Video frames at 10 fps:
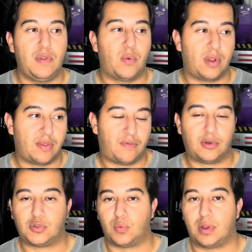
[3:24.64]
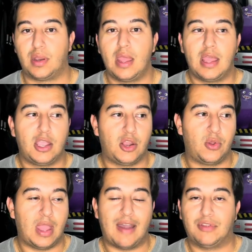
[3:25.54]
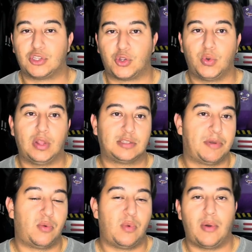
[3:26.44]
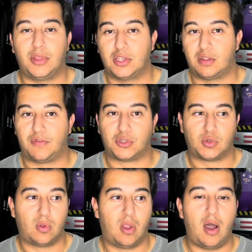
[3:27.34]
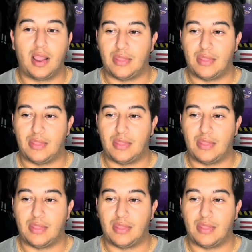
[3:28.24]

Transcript: where in the first one, you have this crew that's been around with each other for so long,